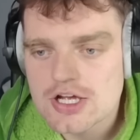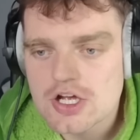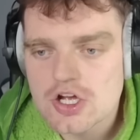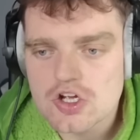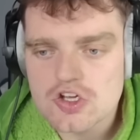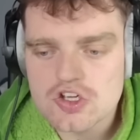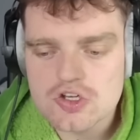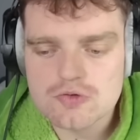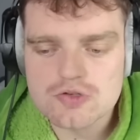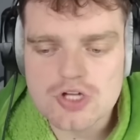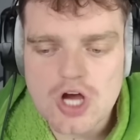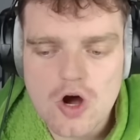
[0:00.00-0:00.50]

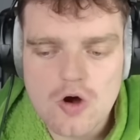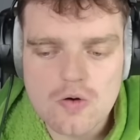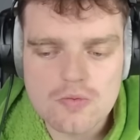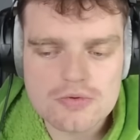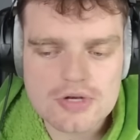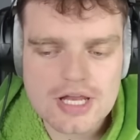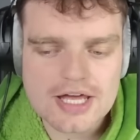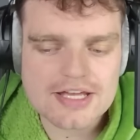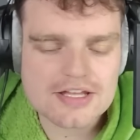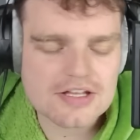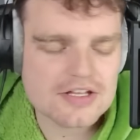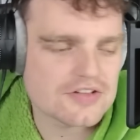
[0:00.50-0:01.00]
you don't,
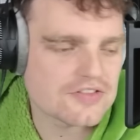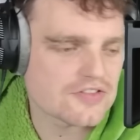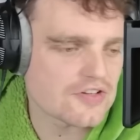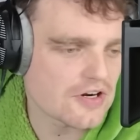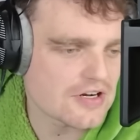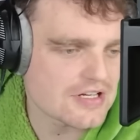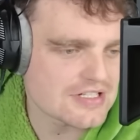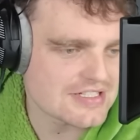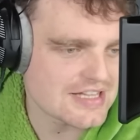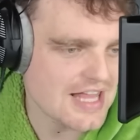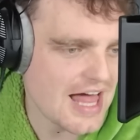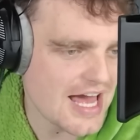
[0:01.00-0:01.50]
like, there
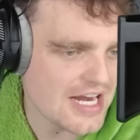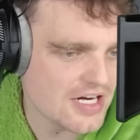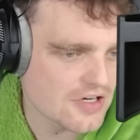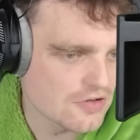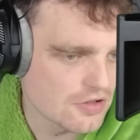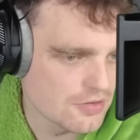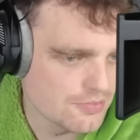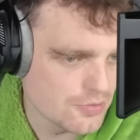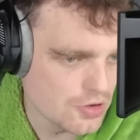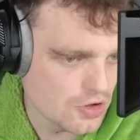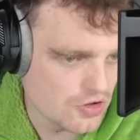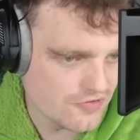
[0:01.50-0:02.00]
is
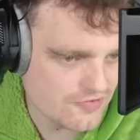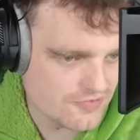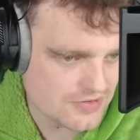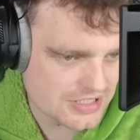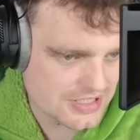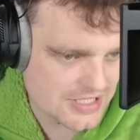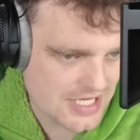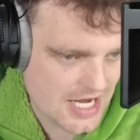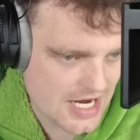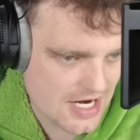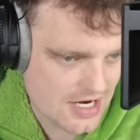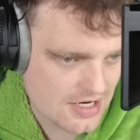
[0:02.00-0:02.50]
lateral movement
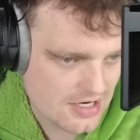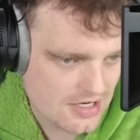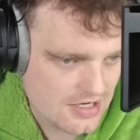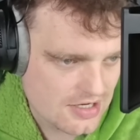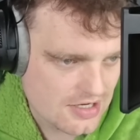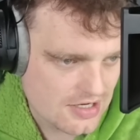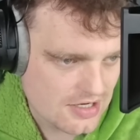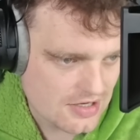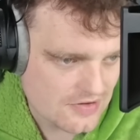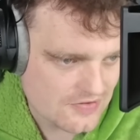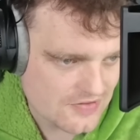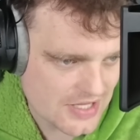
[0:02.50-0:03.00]
there
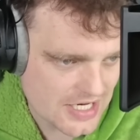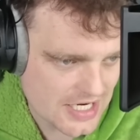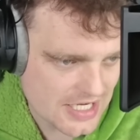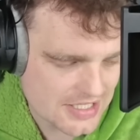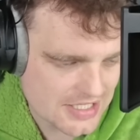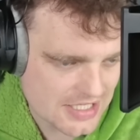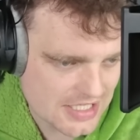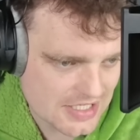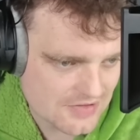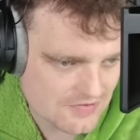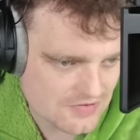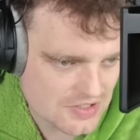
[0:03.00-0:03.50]
that I
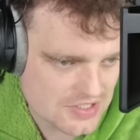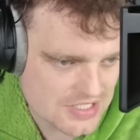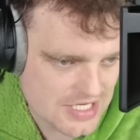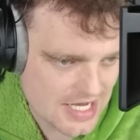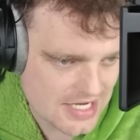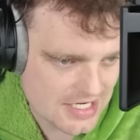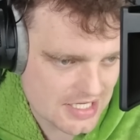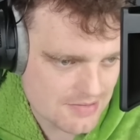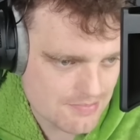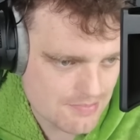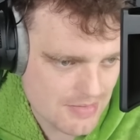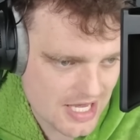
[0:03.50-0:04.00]
think if there's
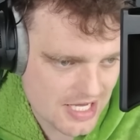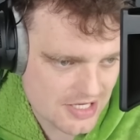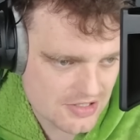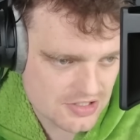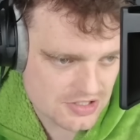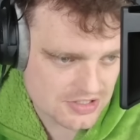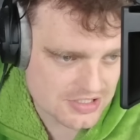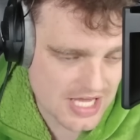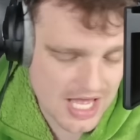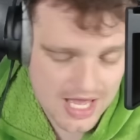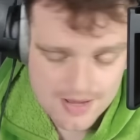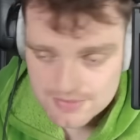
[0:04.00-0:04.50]
any major
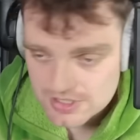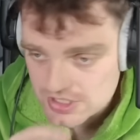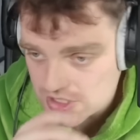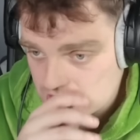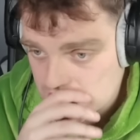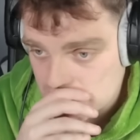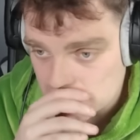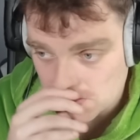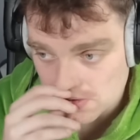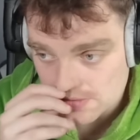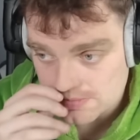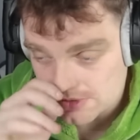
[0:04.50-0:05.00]
damage,
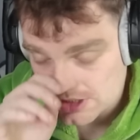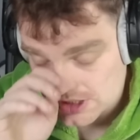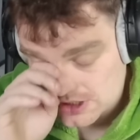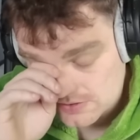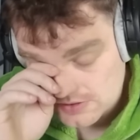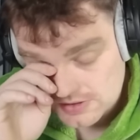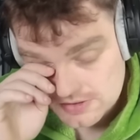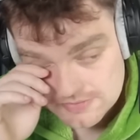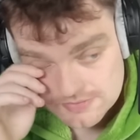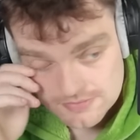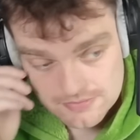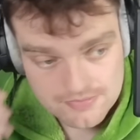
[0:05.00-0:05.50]
she wouldn't be
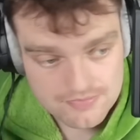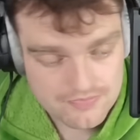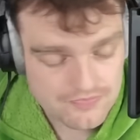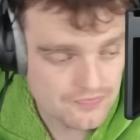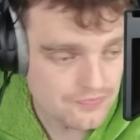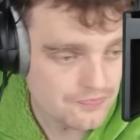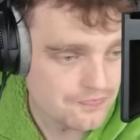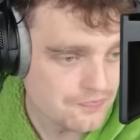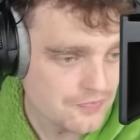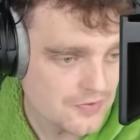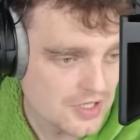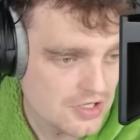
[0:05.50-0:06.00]
doing.
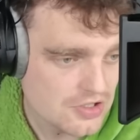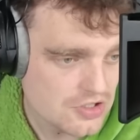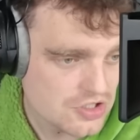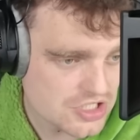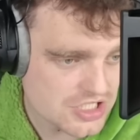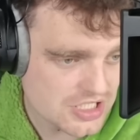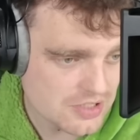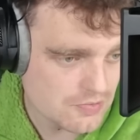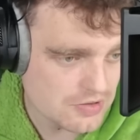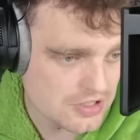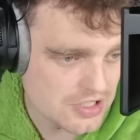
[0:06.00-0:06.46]
She would